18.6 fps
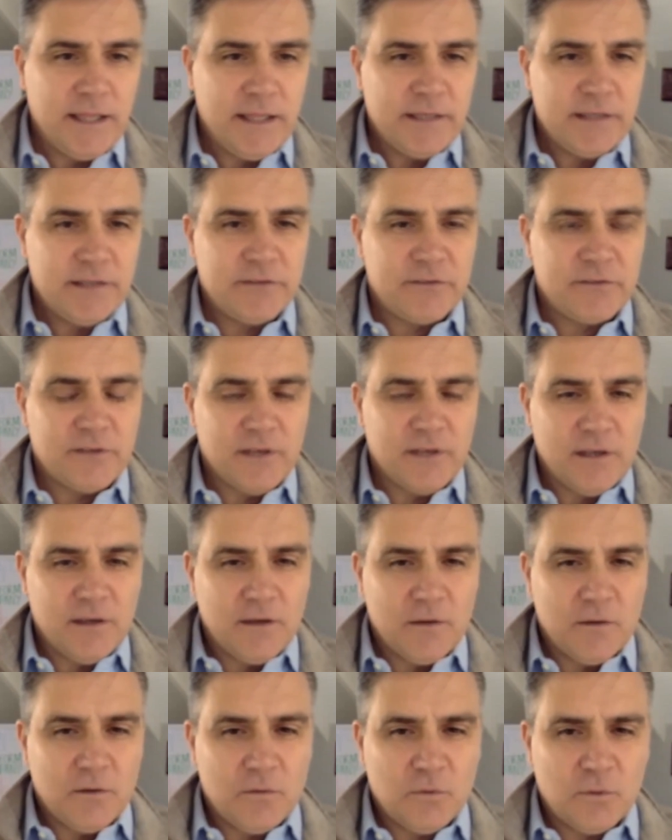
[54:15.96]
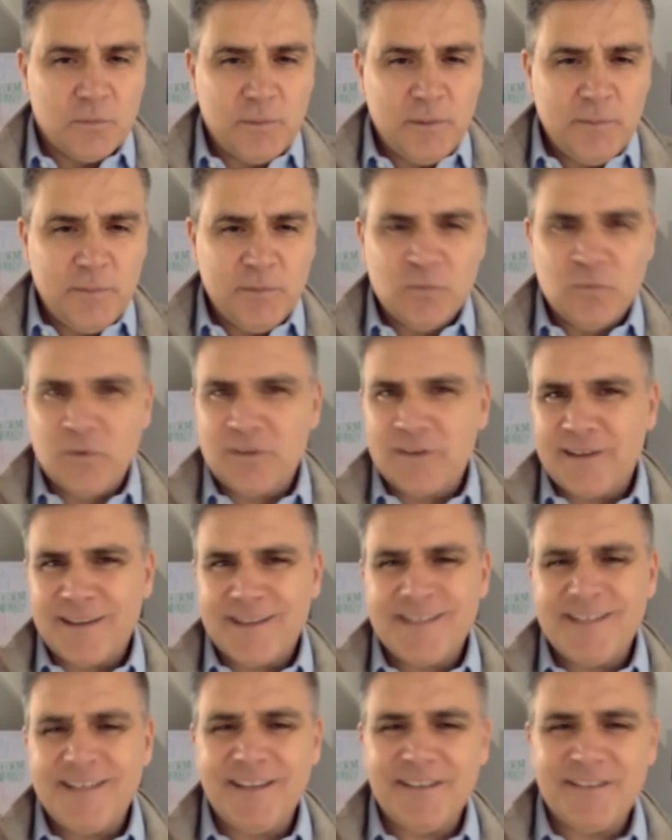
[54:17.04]
Is what people want
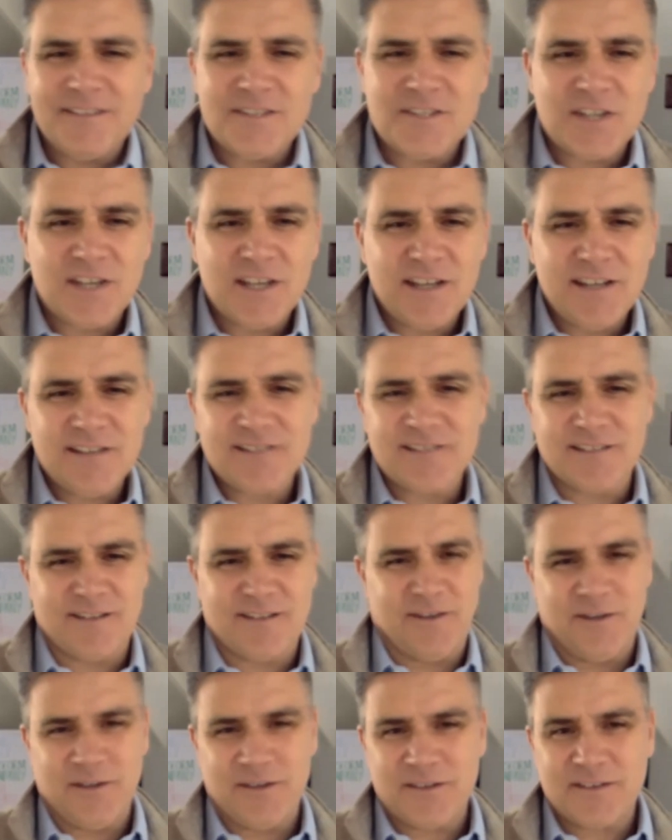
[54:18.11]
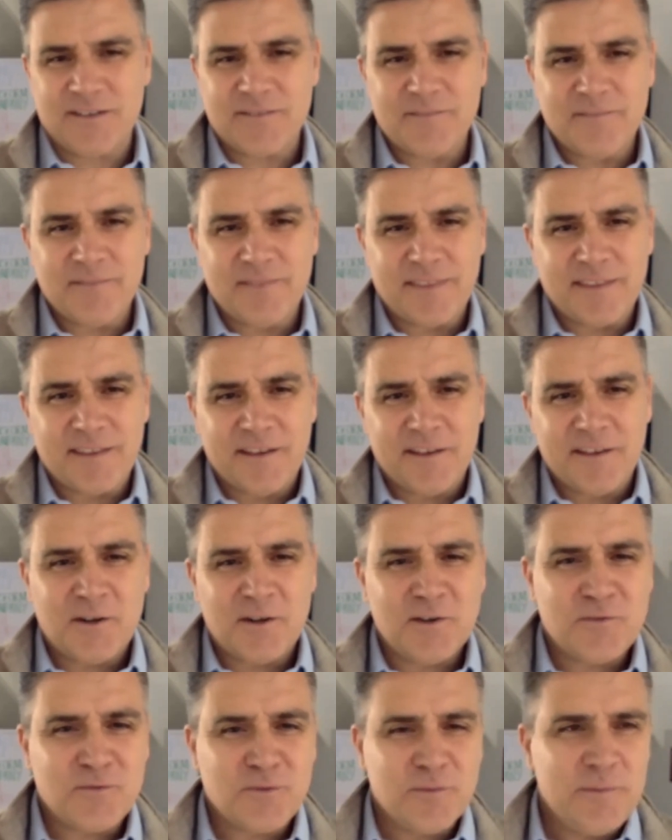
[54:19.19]
actually hasn't changed a lot.
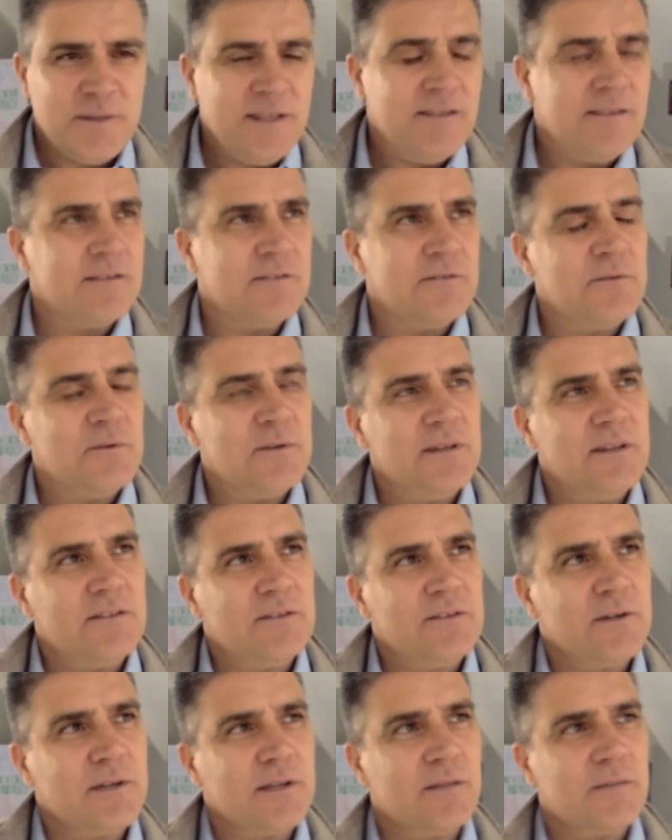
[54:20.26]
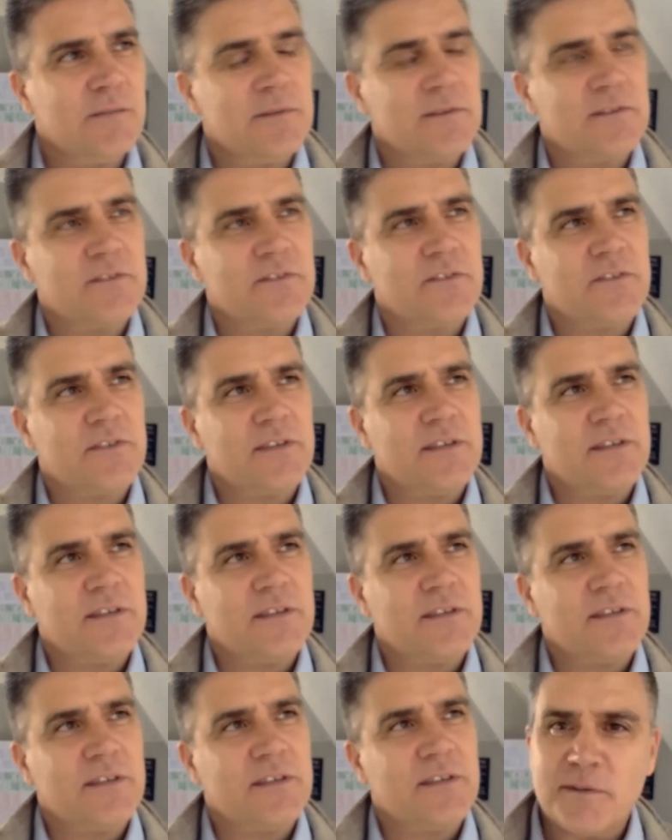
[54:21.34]
For me, we need to look at the business to say, is
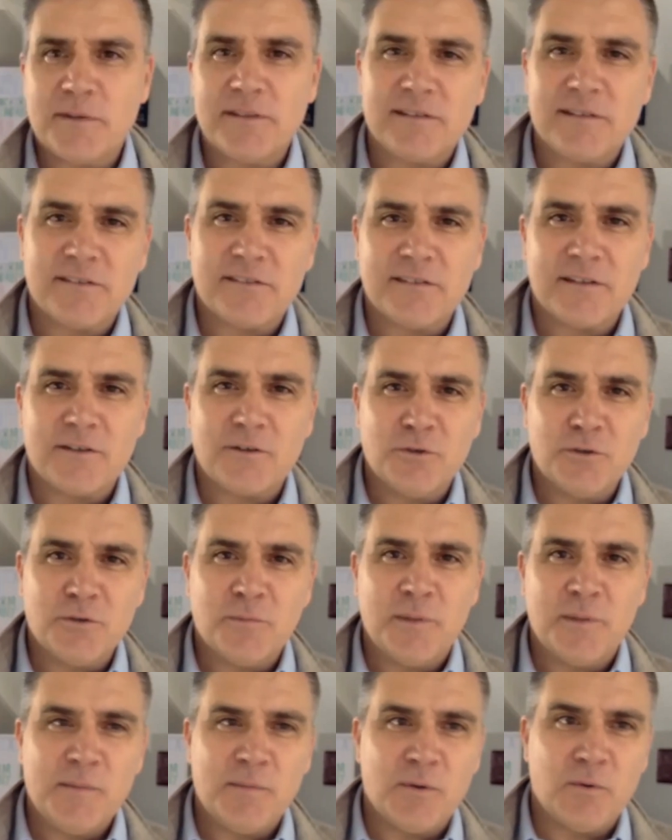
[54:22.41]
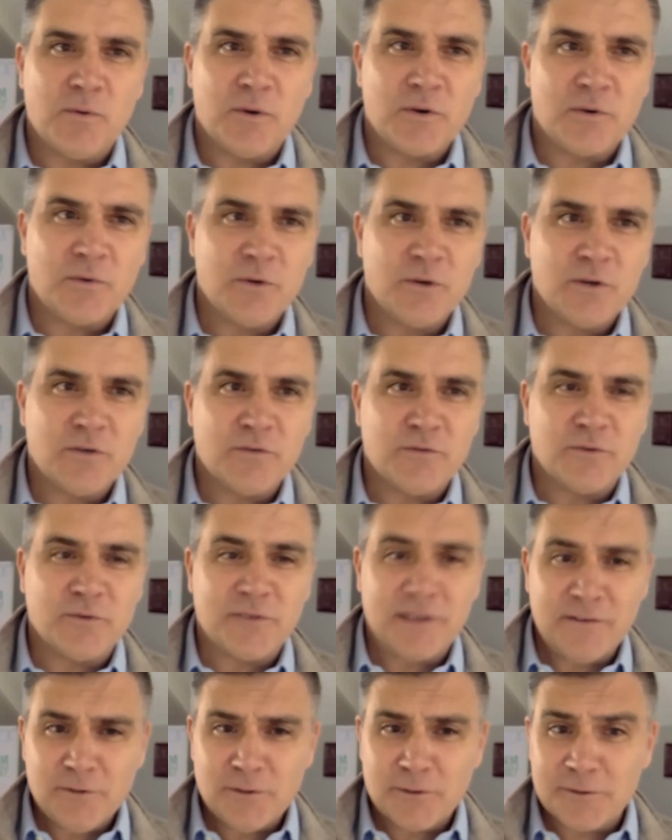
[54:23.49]
this a business that good people want to work for?
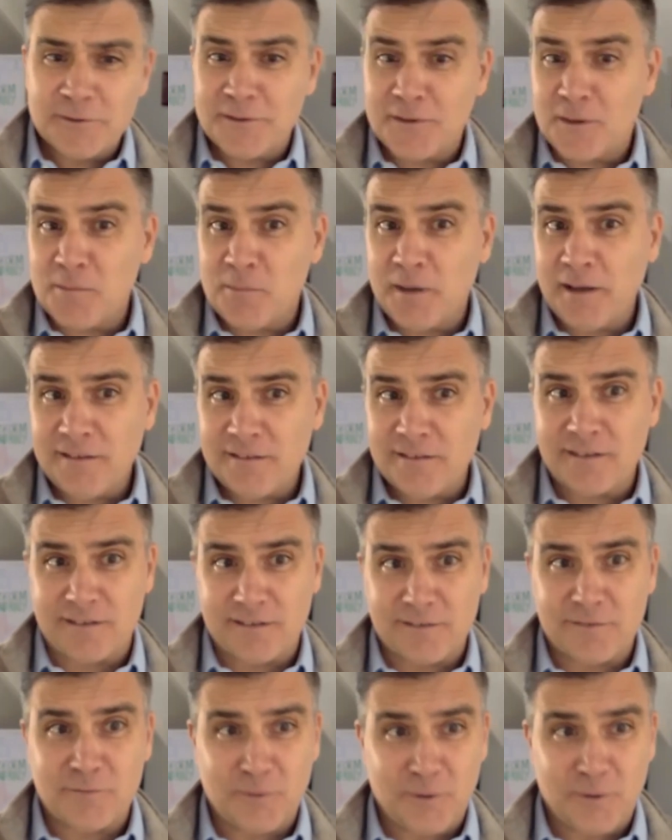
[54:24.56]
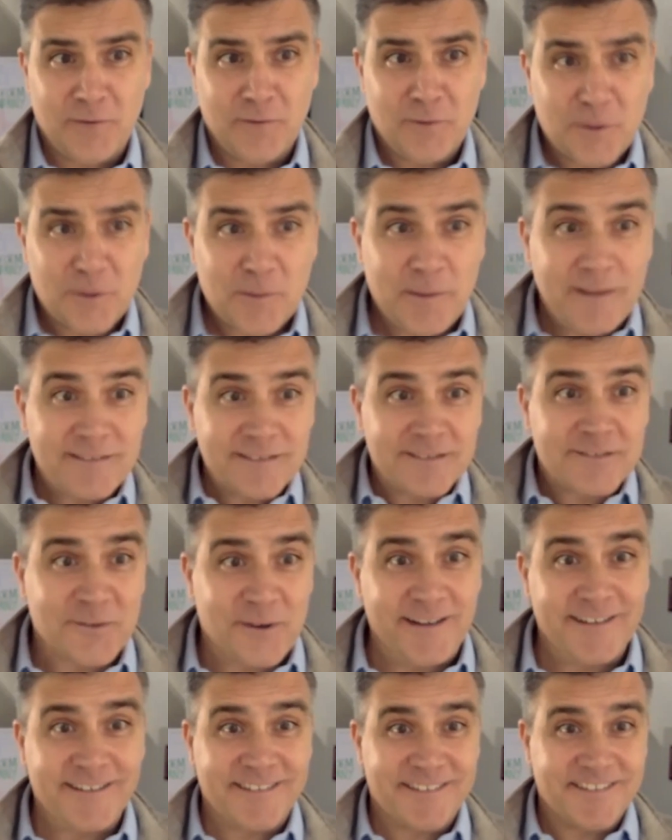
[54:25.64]
Have you looked at the basics? Have we got the basics
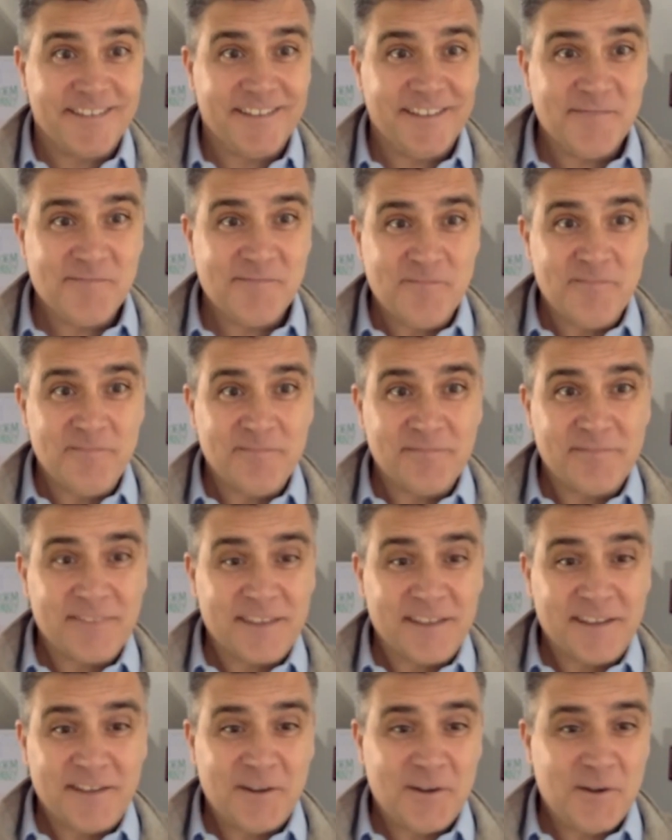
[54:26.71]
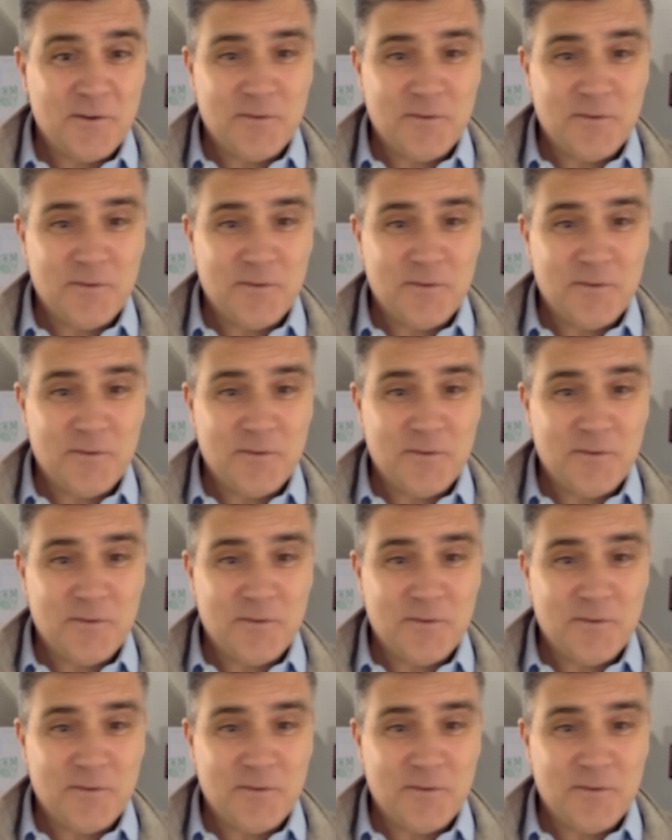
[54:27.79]
right? In